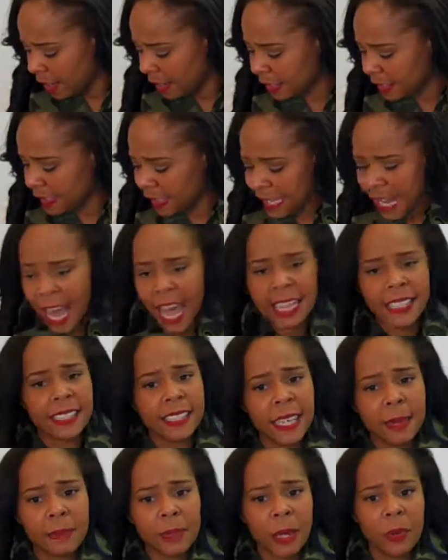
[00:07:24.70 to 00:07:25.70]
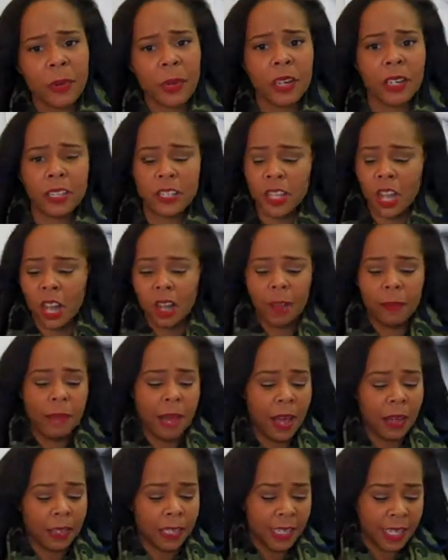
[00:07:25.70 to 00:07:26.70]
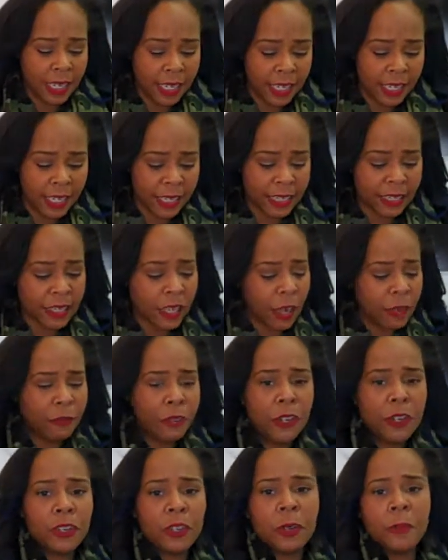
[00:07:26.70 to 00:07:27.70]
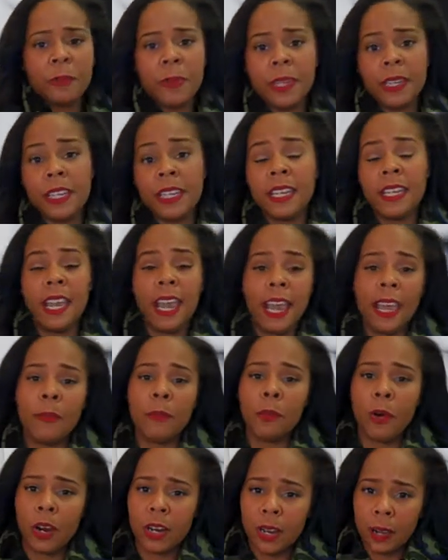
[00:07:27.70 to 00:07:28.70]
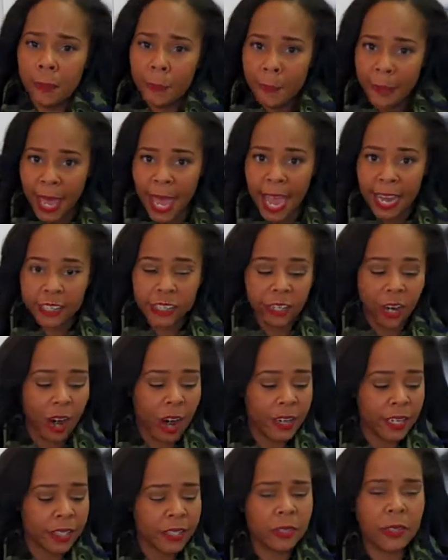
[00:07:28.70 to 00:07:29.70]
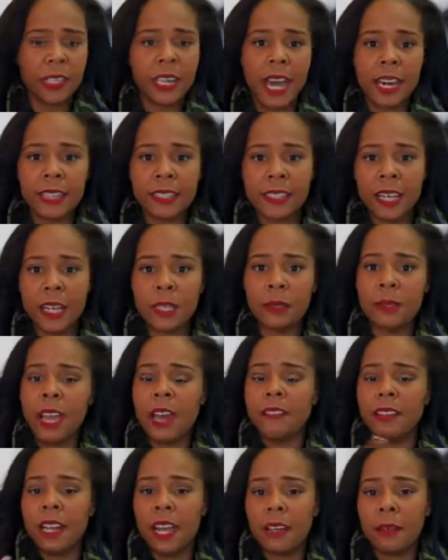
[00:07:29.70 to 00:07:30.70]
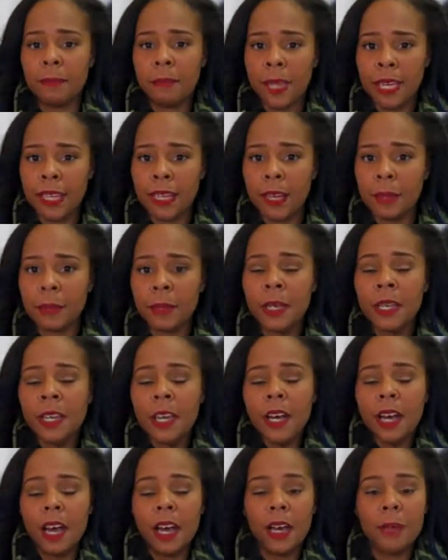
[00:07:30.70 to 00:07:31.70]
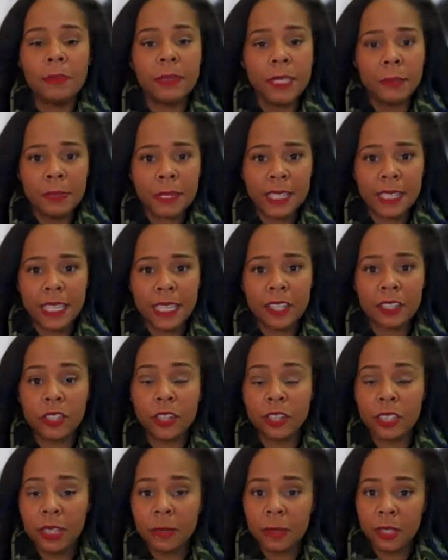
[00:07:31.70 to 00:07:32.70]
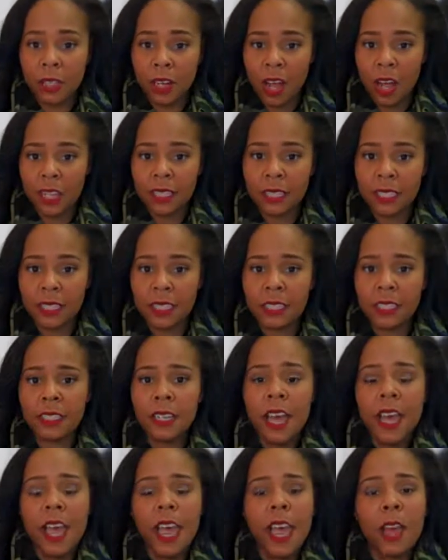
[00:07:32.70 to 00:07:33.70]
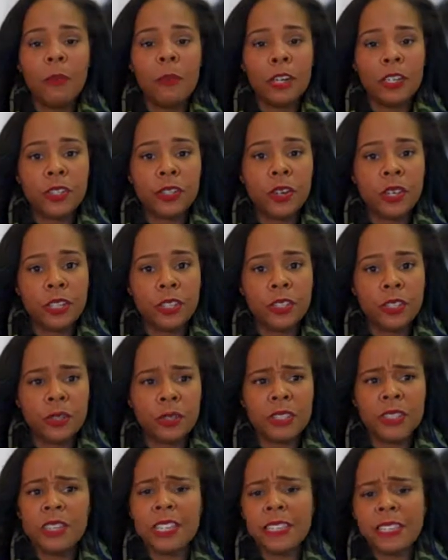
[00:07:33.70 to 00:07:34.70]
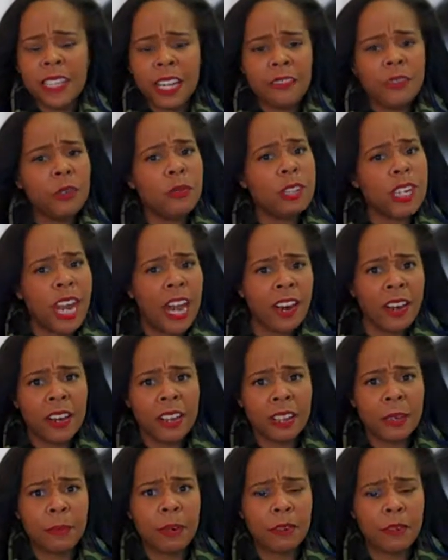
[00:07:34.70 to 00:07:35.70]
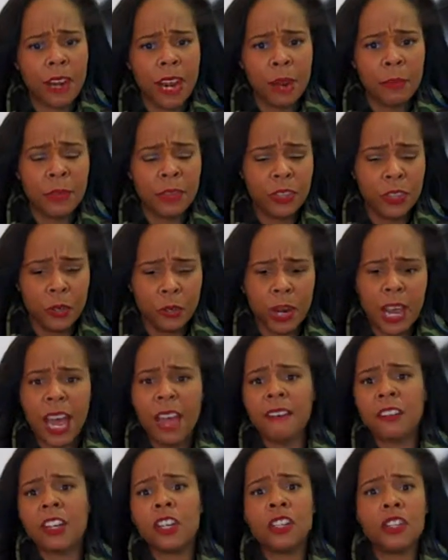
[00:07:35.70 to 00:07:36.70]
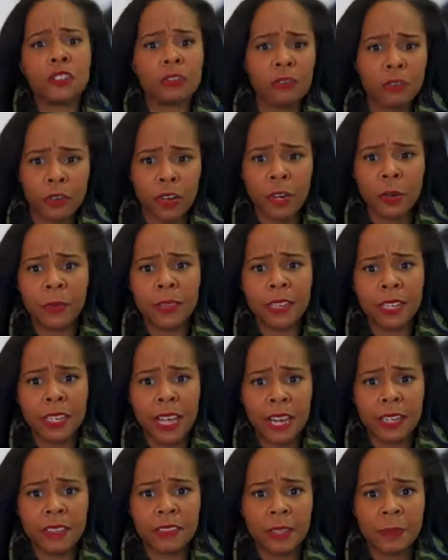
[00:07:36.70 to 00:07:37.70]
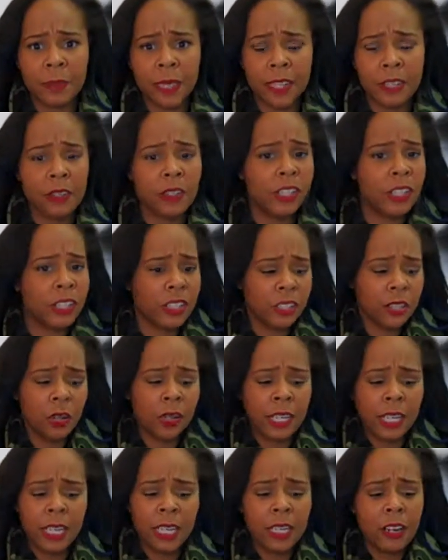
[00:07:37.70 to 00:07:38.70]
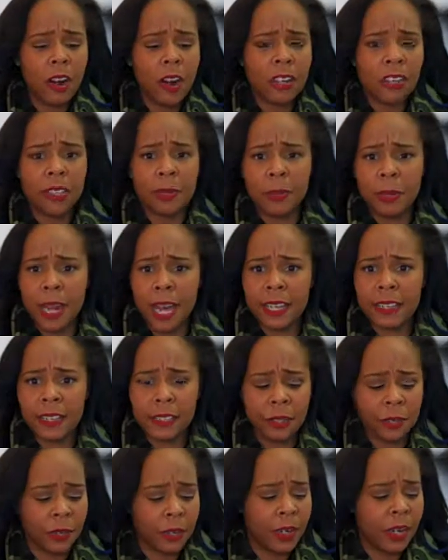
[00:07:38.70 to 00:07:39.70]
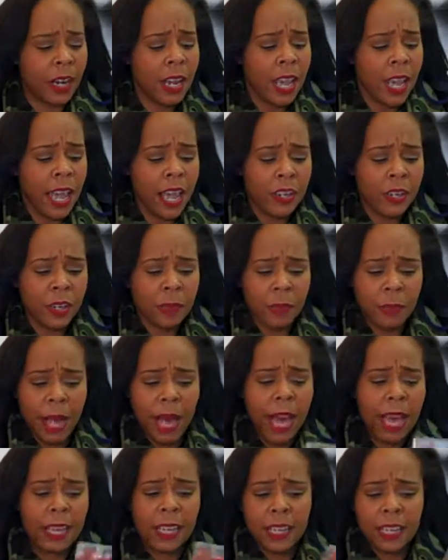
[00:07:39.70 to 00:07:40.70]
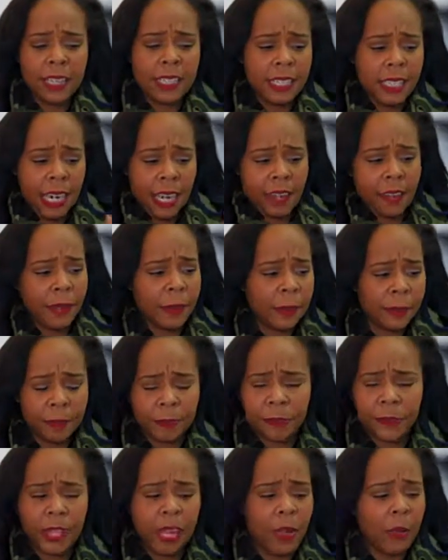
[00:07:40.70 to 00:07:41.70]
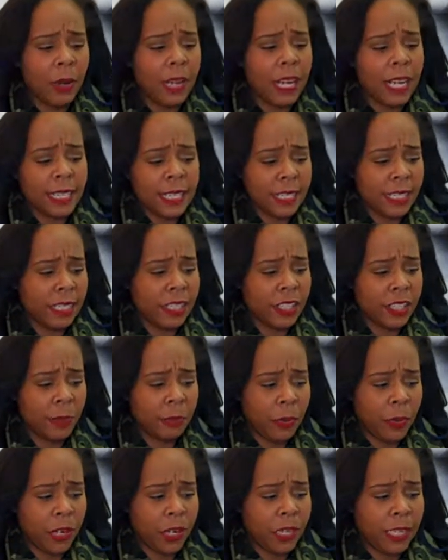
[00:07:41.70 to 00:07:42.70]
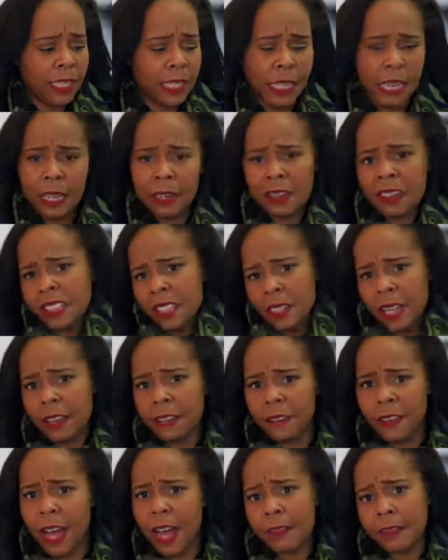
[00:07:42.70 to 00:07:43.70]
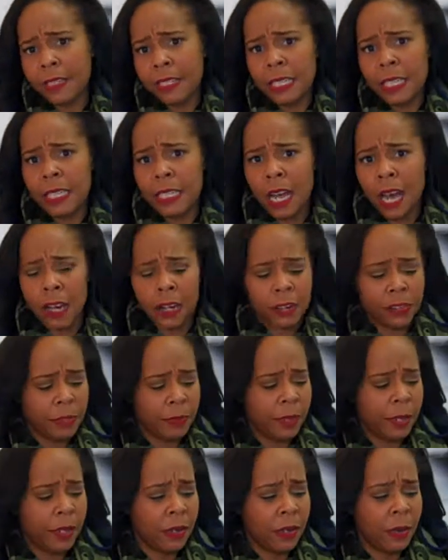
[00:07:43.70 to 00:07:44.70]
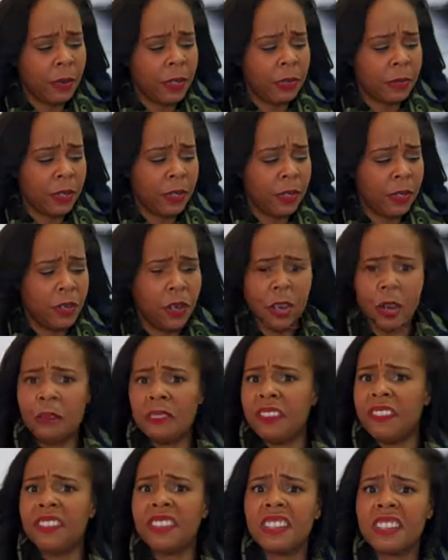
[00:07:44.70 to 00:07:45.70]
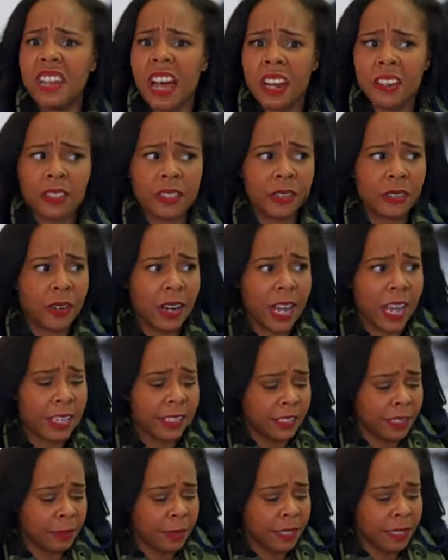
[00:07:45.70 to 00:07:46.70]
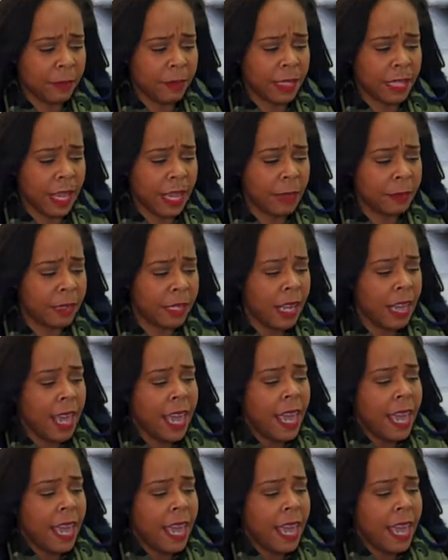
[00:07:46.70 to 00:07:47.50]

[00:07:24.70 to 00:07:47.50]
And the last step that we're going to talk about is for you to be a more compact artist. So a lot of times we have a lot of makeup, lipsticks or lip glosses, and what you're going to do is, instead of you carrying them around with you or having a drawer with a lot of them in, you can just go to any art supply store and you can buy a container. And what I did is just bought a container. It's like $5 to $10, depending on which one you go. Even the dollar store has them sometimes.